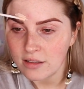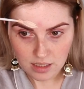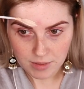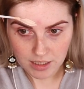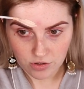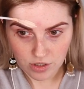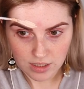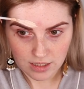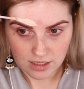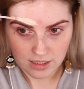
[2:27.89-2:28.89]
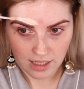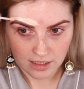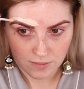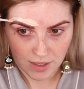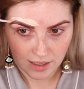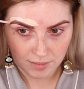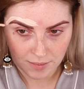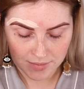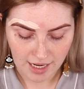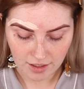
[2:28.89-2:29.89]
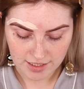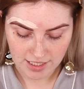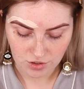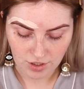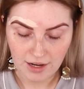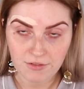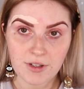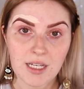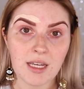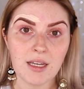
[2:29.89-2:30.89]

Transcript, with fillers: It's gonna be interesting to see how this makeup comes out, because I do have